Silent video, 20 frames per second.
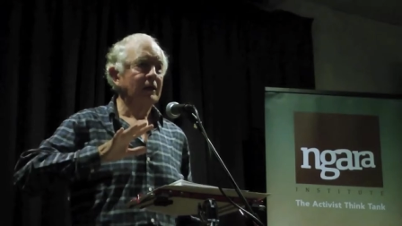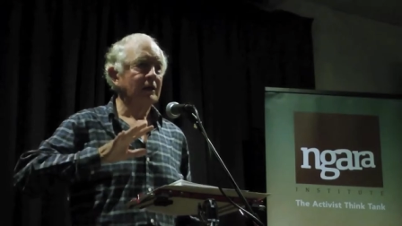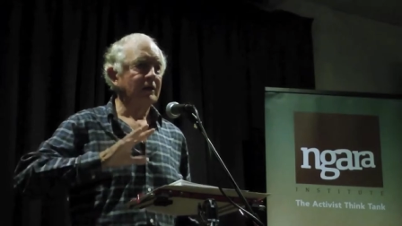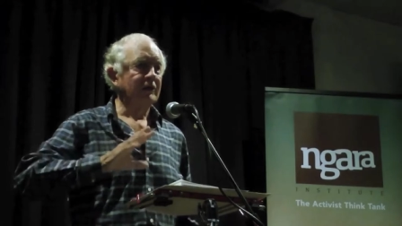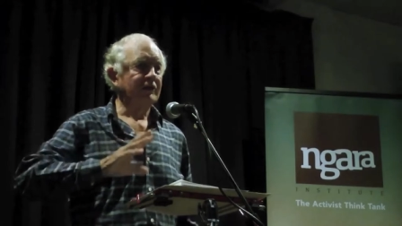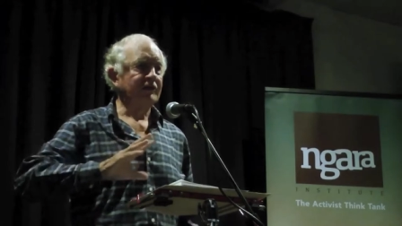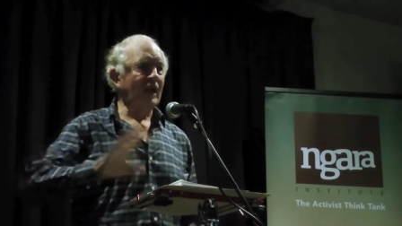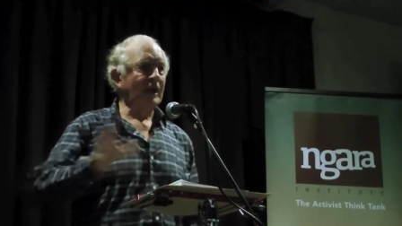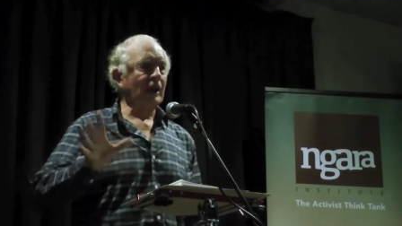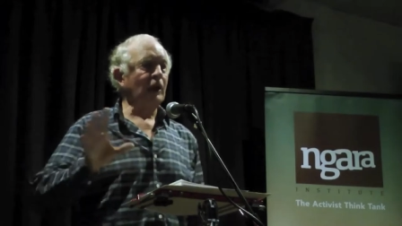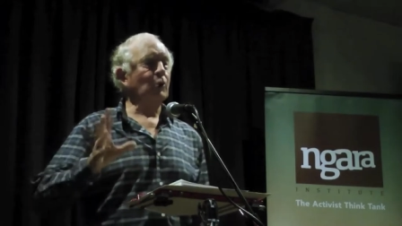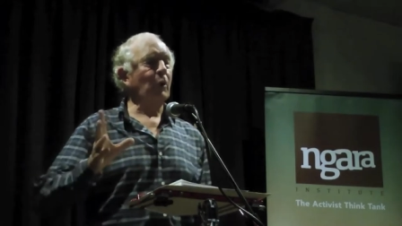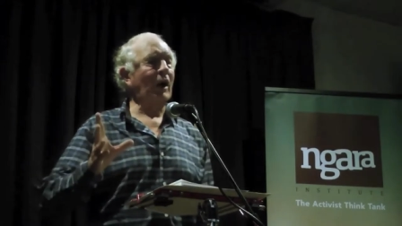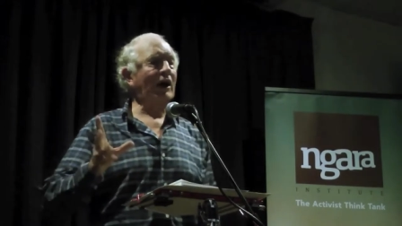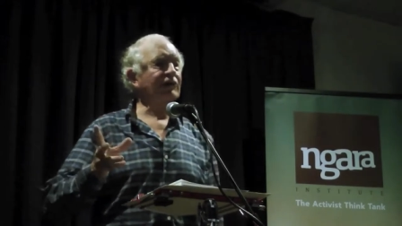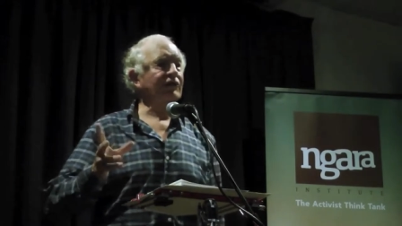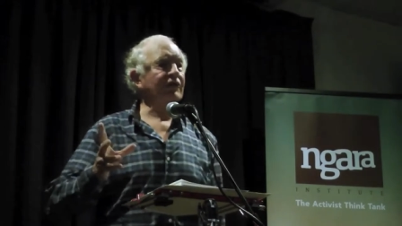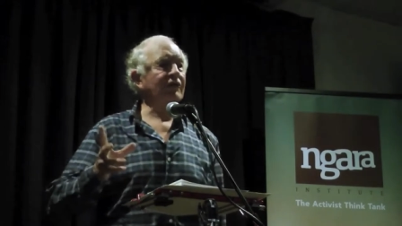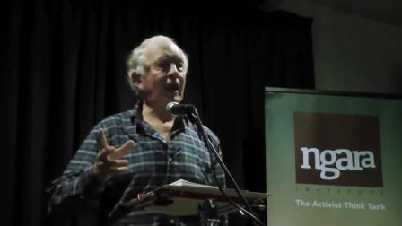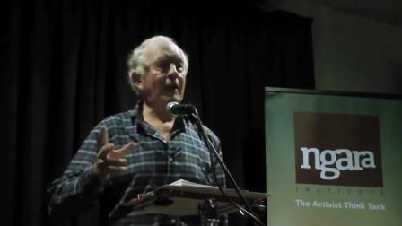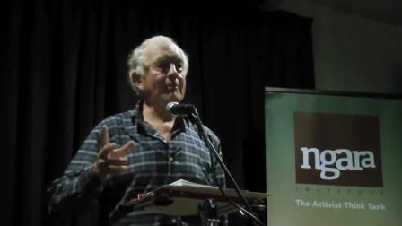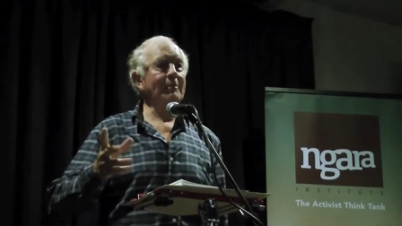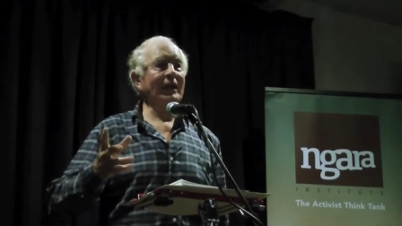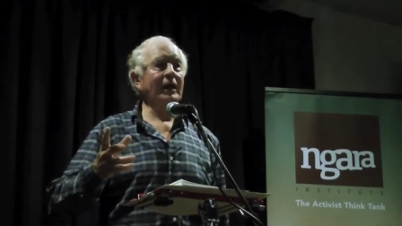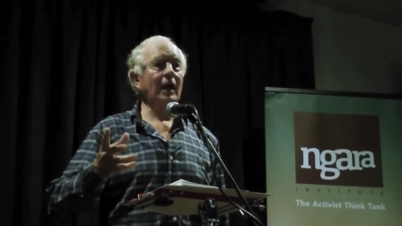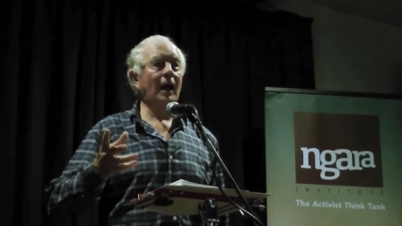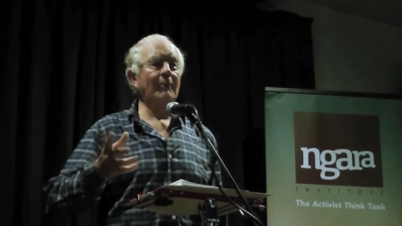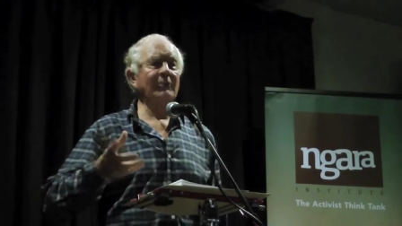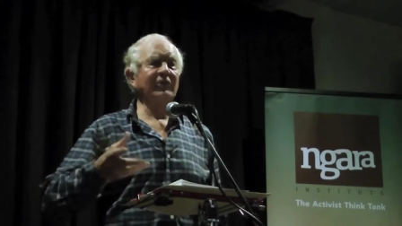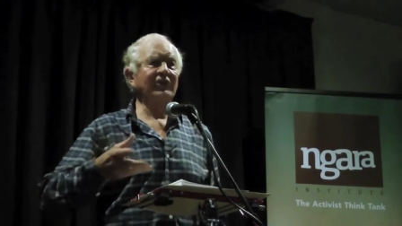The second question then
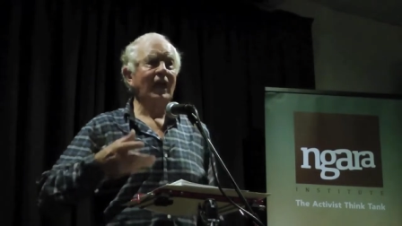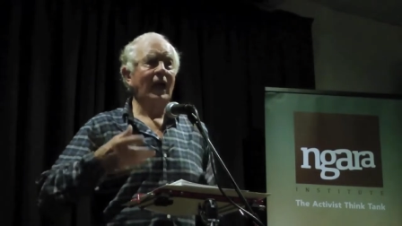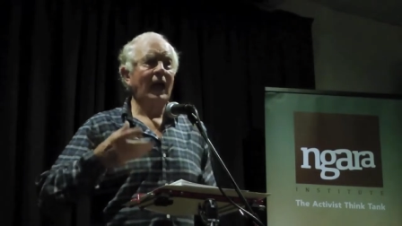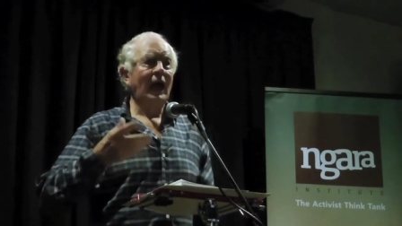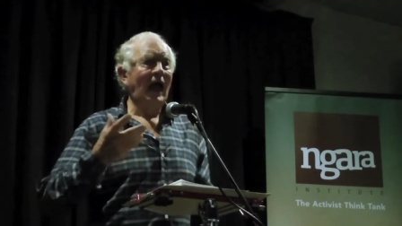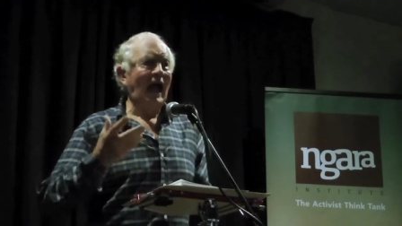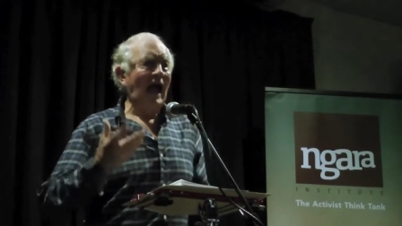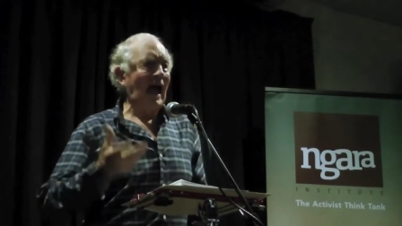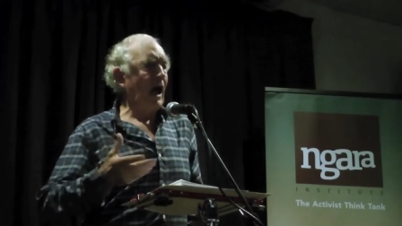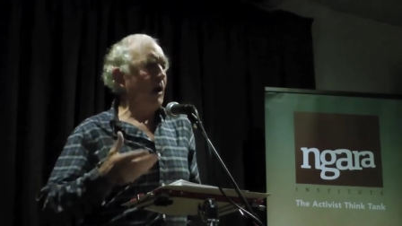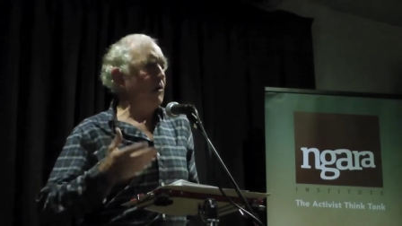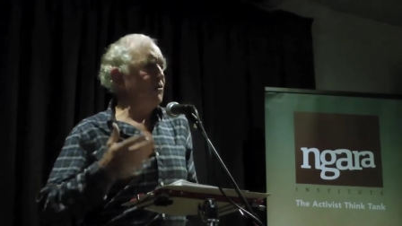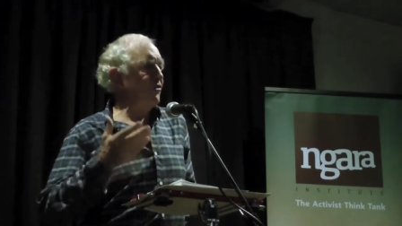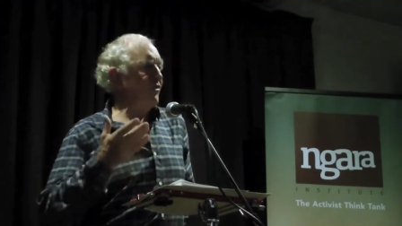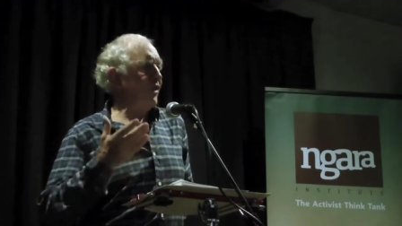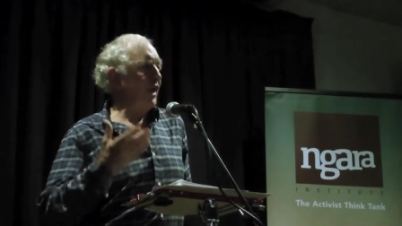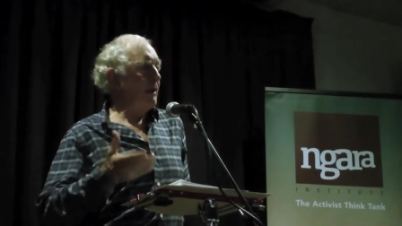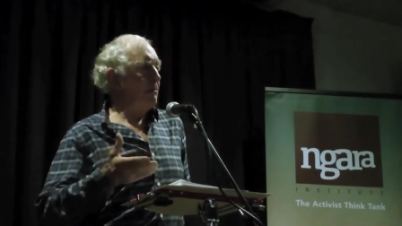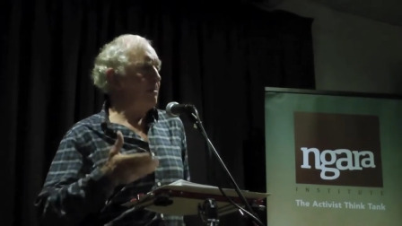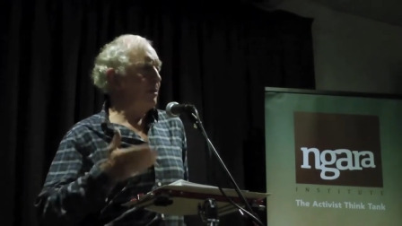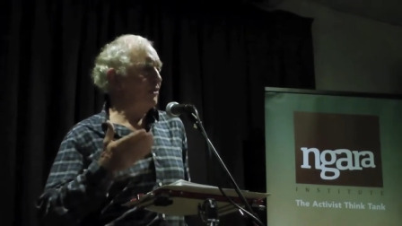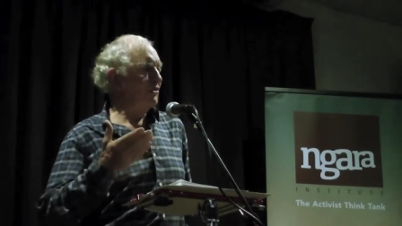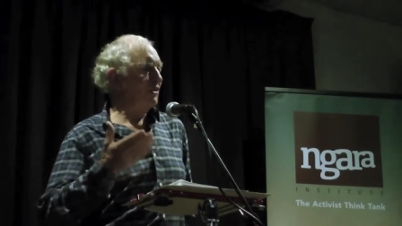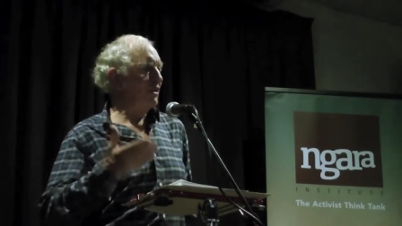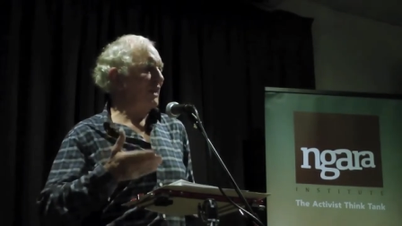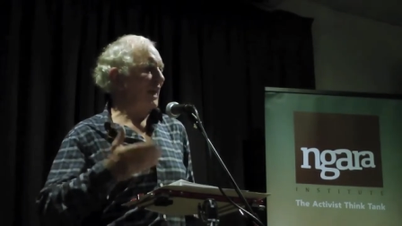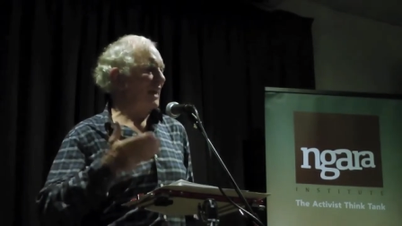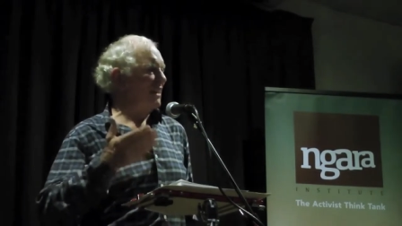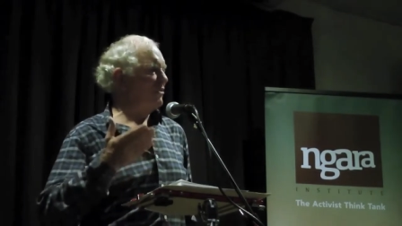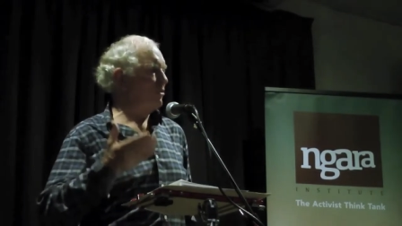becomes, how do they put
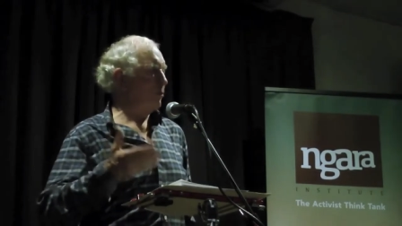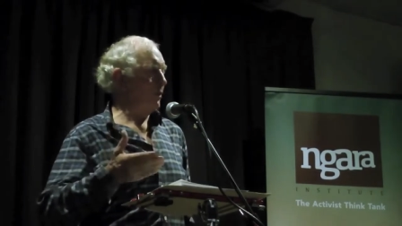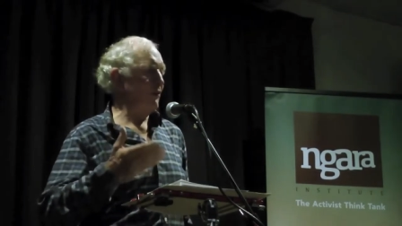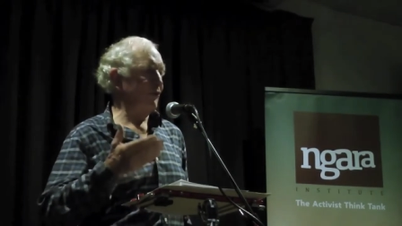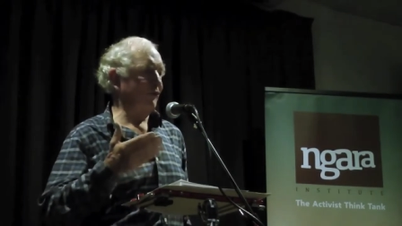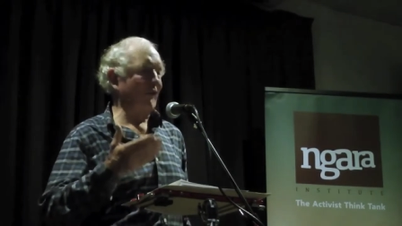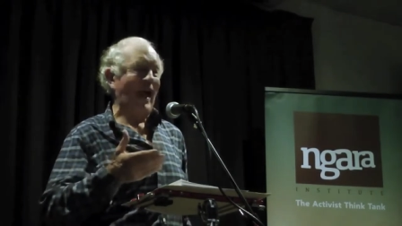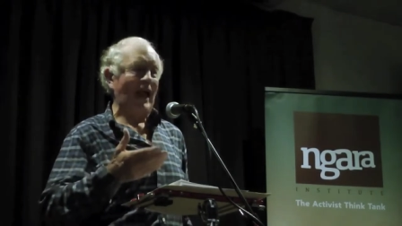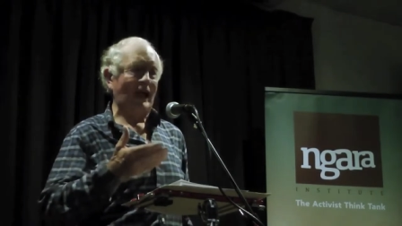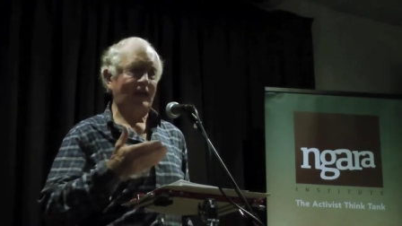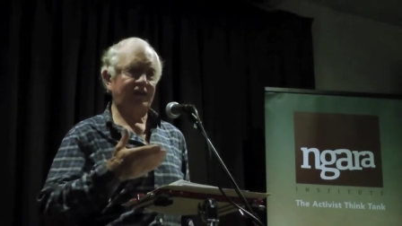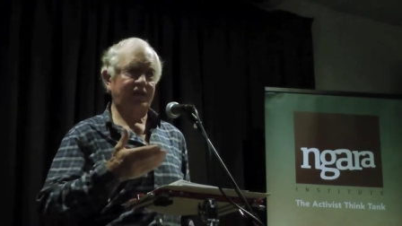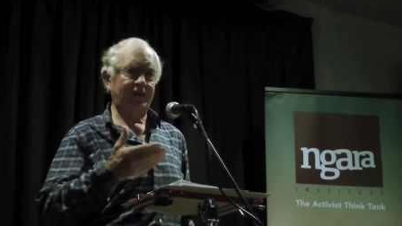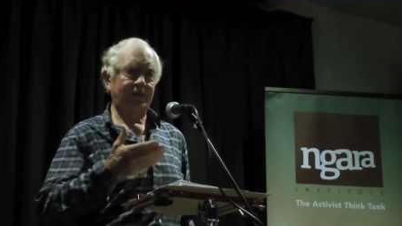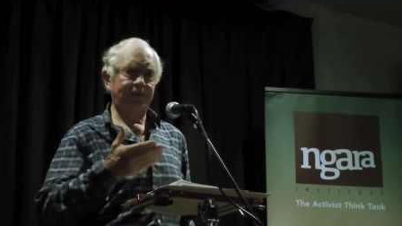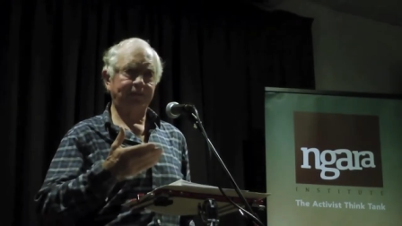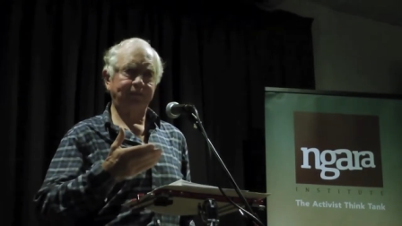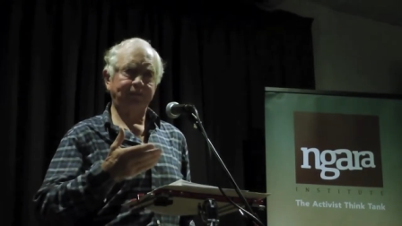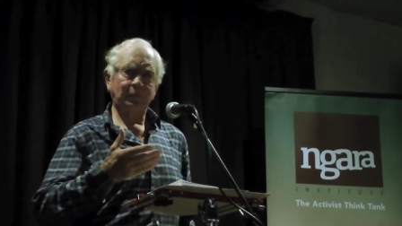it into effect?